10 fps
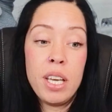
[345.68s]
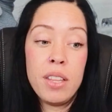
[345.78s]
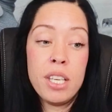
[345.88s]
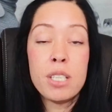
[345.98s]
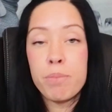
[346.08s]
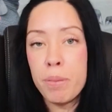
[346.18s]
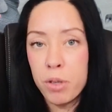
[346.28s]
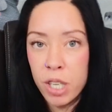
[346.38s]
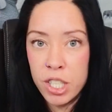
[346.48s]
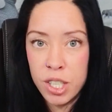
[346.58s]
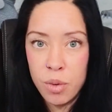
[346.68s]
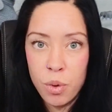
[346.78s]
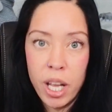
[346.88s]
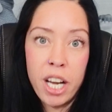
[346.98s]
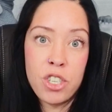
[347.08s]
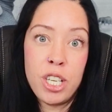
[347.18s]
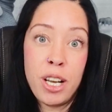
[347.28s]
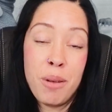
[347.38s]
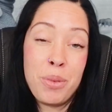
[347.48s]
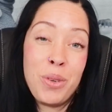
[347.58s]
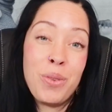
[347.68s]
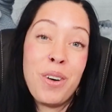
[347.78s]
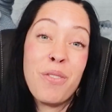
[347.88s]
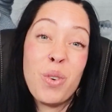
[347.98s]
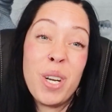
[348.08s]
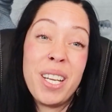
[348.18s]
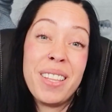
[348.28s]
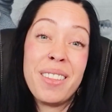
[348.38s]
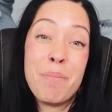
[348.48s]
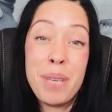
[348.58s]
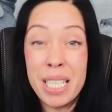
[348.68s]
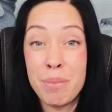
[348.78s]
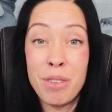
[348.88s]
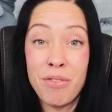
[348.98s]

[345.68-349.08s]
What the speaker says: this preparation will actually help you avoid the basement